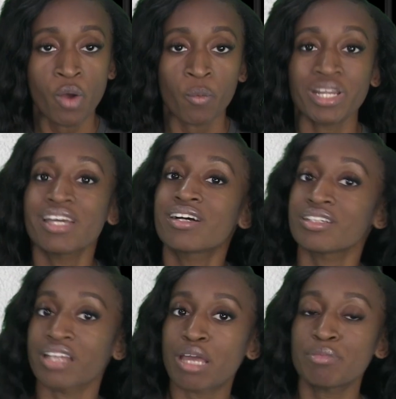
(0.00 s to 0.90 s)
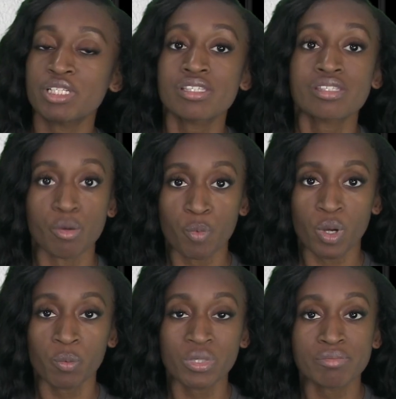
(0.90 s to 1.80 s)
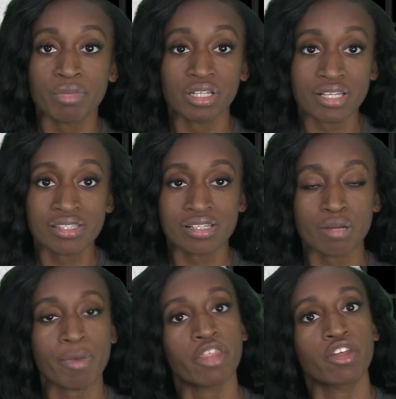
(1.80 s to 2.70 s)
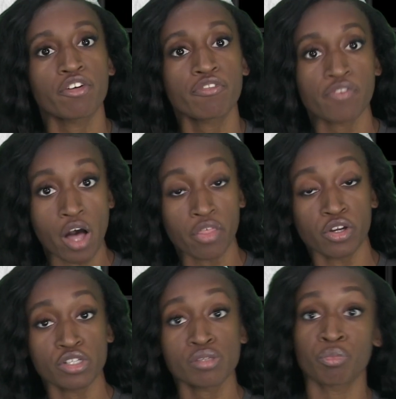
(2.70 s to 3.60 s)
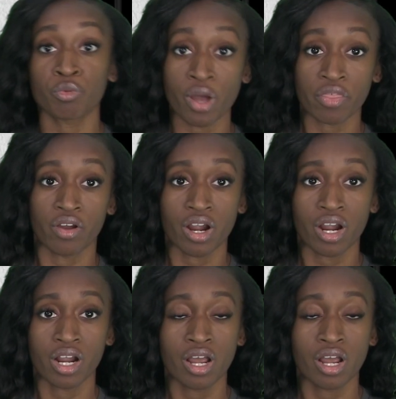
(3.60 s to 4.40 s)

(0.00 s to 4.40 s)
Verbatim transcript: when he claimed someone was molested by their father's brother.